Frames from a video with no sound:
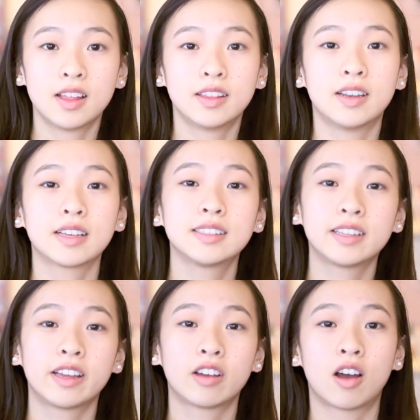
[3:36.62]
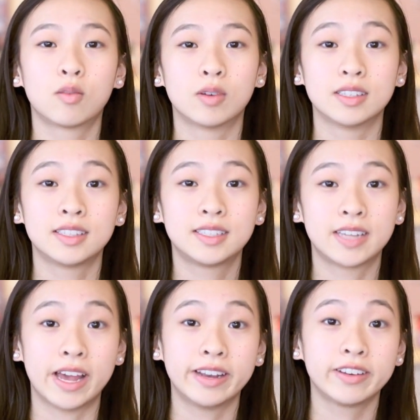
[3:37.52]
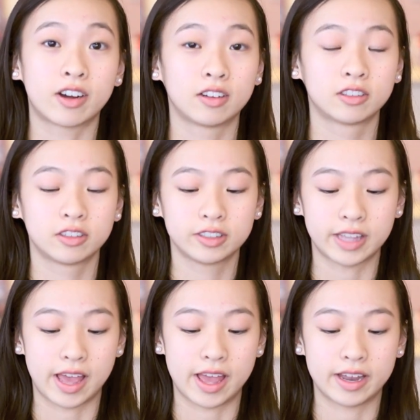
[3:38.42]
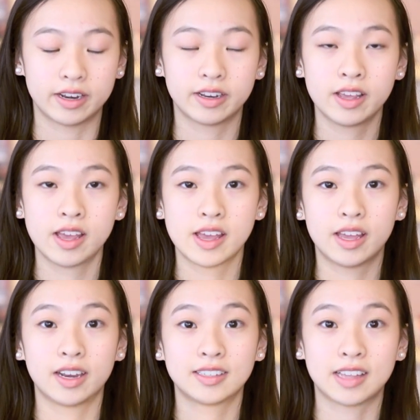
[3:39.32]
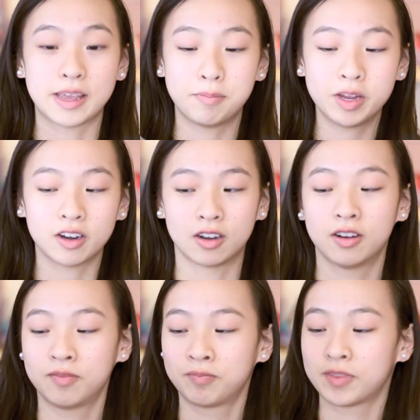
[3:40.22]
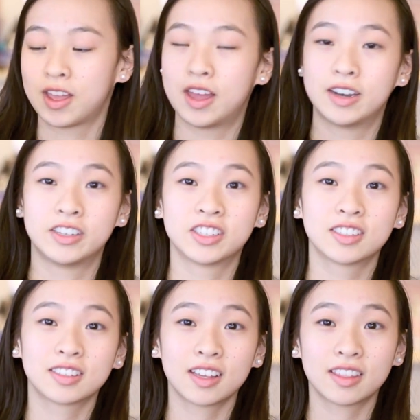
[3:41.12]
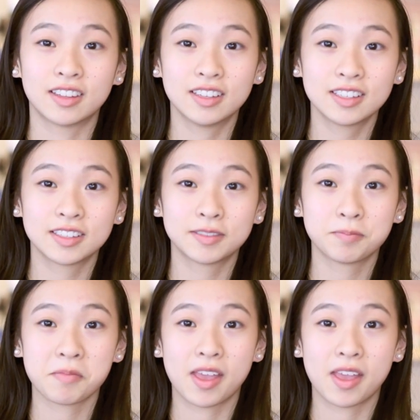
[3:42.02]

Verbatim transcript: The next thing I got was ten dollars, and it is a mirror, and it just looks like this,